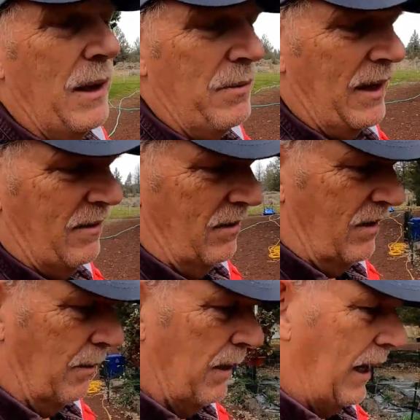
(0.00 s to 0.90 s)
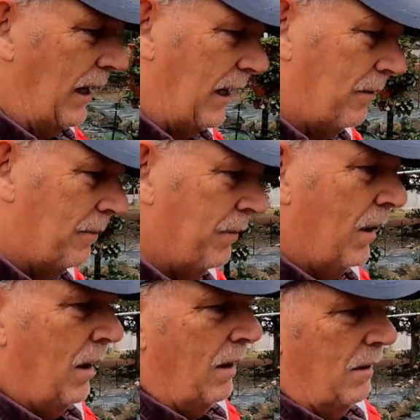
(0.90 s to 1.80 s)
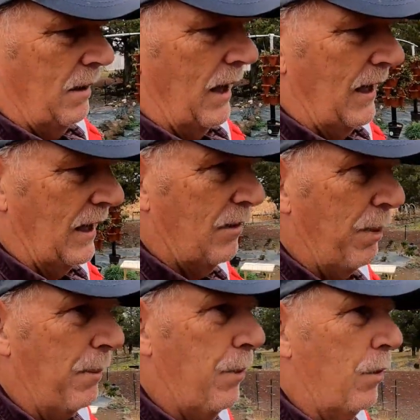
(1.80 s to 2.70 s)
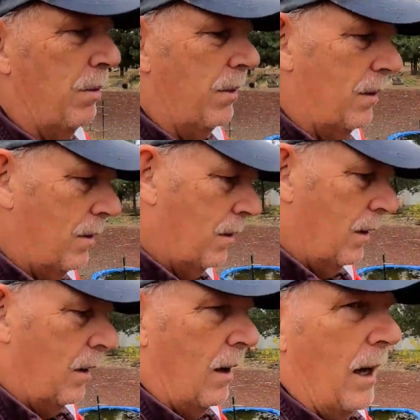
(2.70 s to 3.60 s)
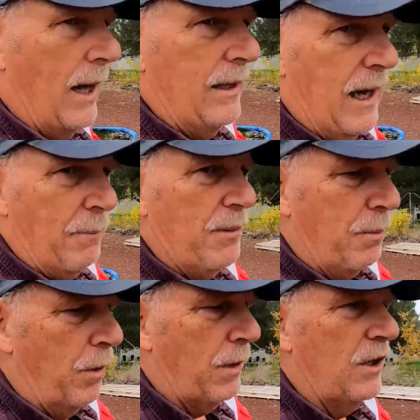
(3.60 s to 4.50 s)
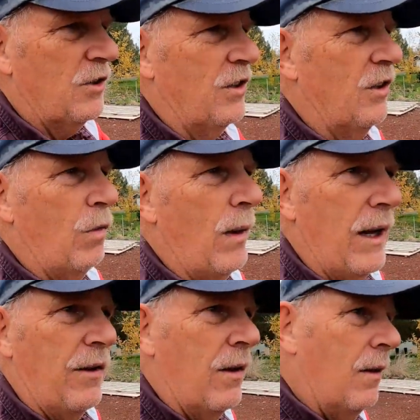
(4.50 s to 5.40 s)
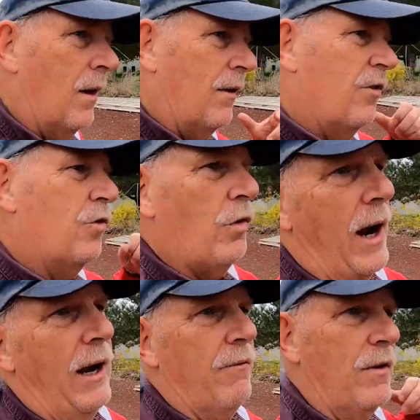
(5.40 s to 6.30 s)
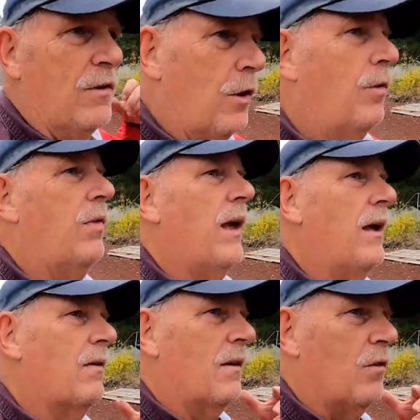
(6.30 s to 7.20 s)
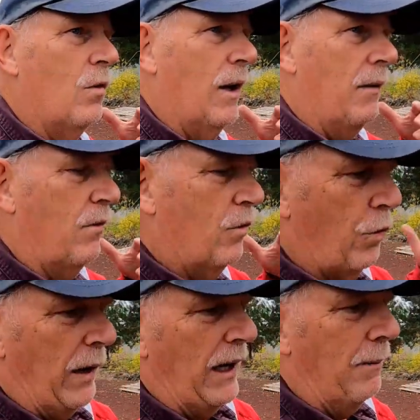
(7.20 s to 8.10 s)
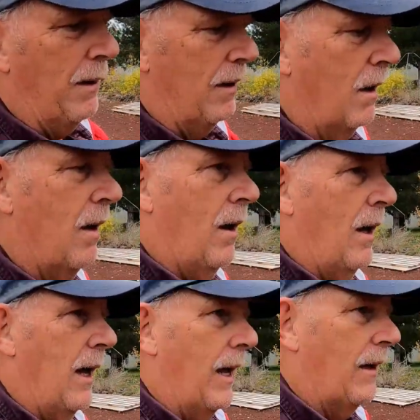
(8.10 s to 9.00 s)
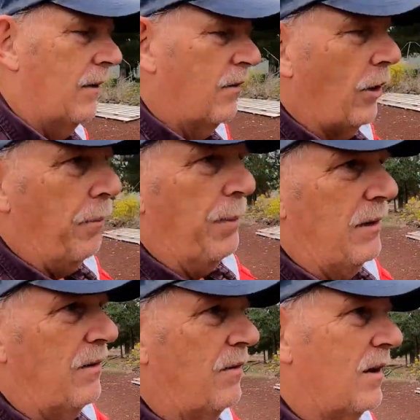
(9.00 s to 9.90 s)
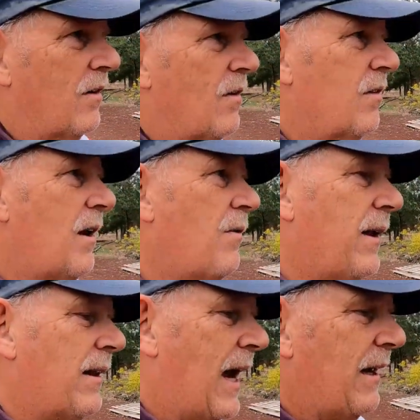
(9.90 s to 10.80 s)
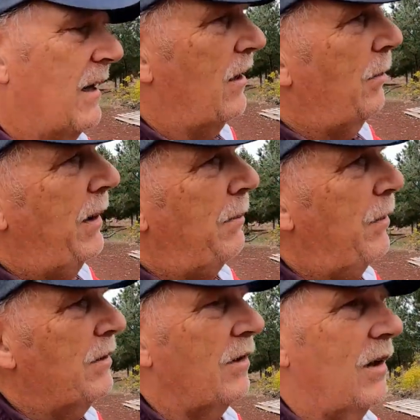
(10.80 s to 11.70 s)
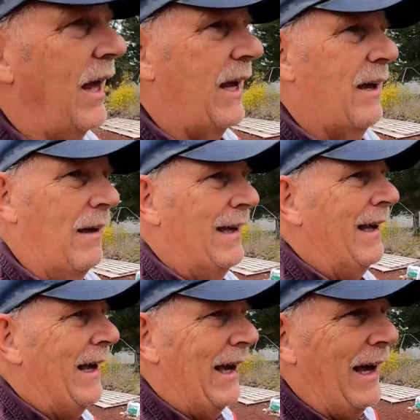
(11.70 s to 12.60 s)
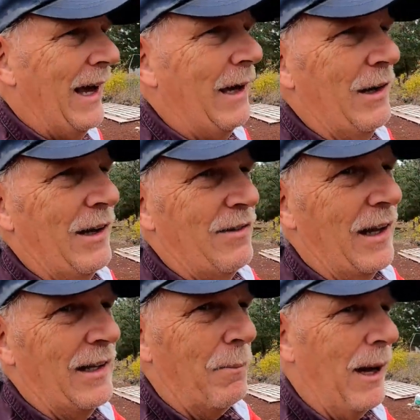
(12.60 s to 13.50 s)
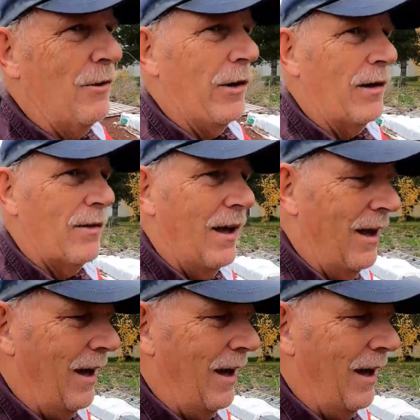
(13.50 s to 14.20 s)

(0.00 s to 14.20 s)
sometimes that's intimidating. It gets people uncomfortable because you just want to strive and do things and and dream and and start businesses and stuff like that. And other people just like Eh, I'm gonna stay in the matrix.